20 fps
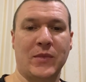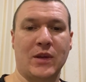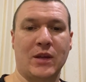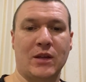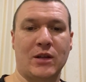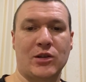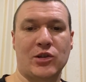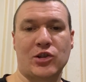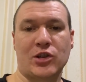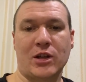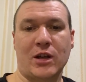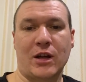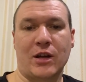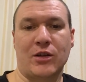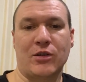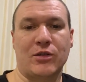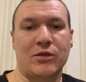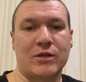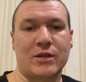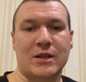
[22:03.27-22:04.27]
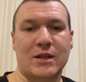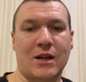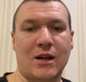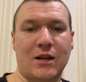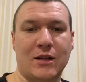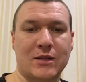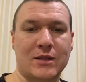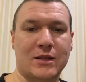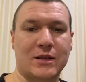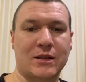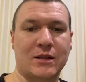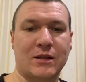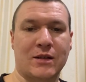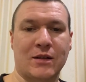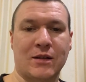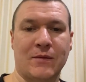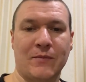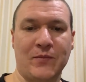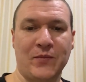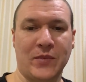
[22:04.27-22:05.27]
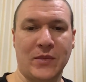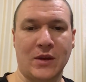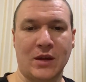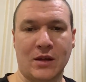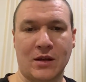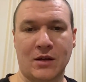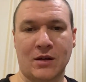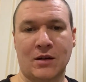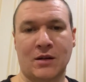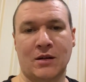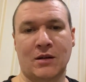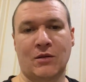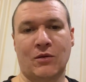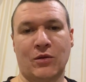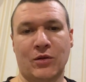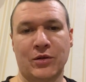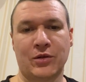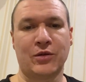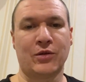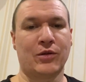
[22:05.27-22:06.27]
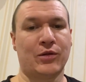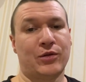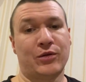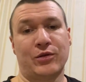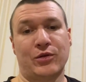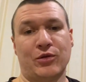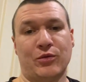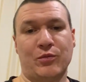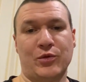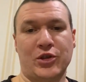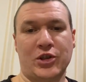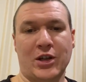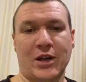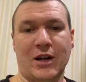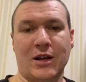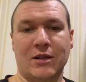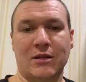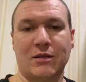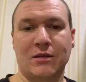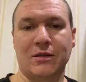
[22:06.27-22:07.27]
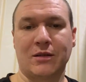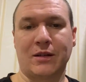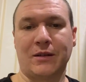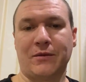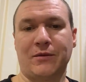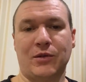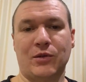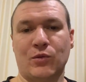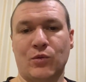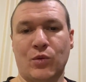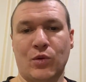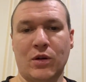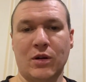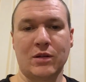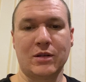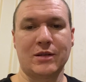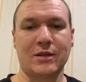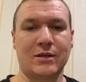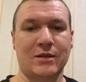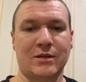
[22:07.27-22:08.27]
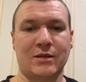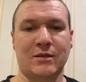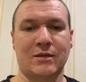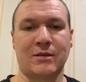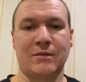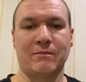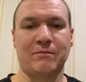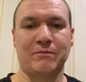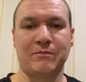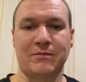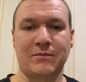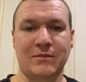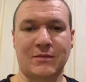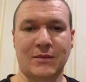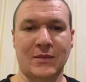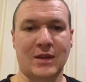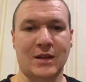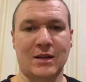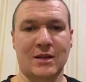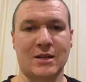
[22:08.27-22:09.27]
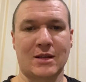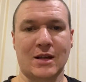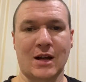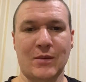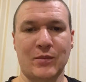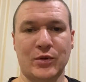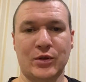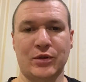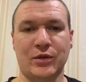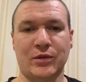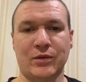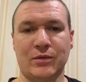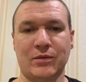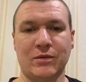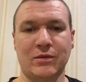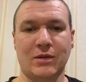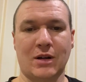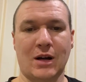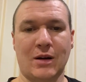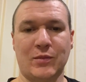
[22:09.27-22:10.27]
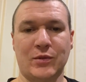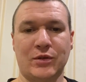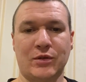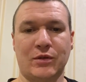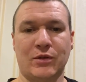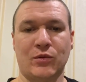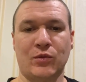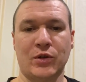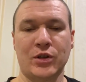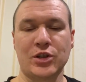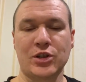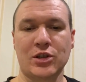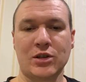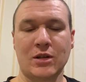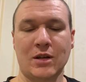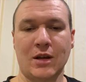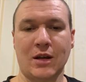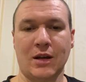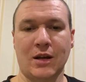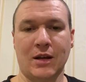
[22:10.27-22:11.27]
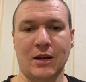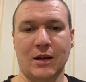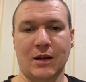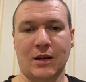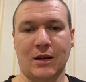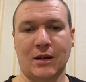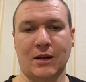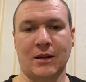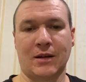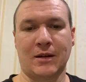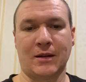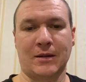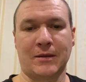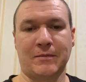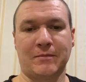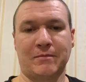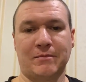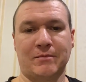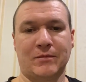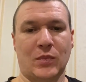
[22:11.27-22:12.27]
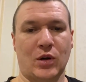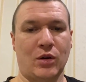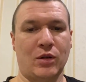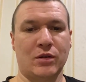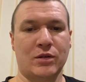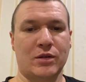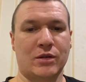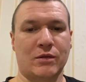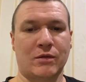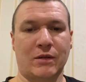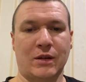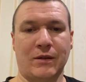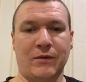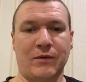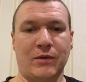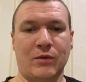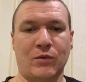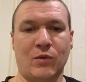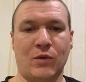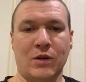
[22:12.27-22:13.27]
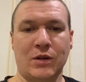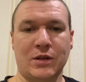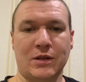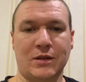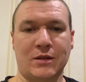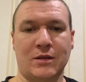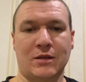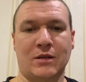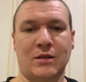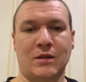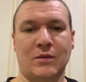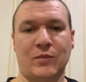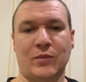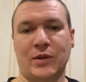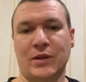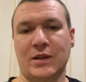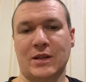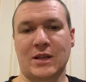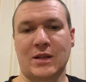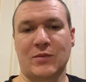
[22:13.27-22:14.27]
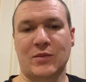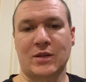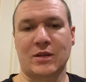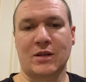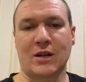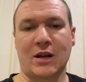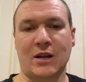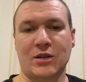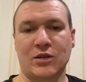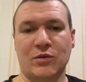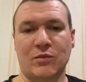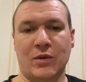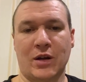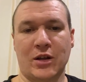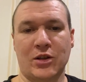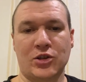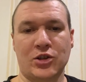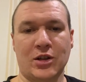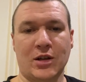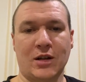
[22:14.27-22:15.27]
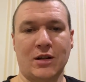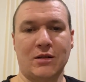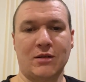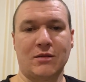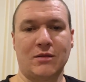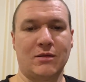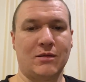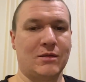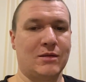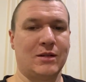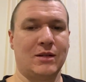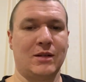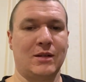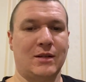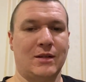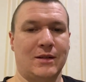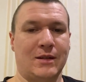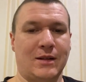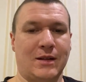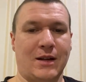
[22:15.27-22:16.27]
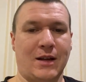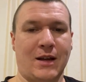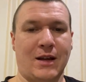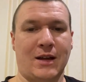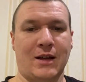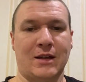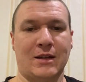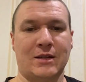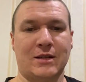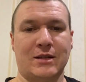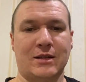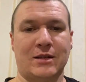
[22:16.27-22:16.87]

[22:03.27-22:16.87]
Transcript: Share your result on your YouTube channel if you want. It's up to you, up to your wish. Also, if you want, please subscribe to my channel and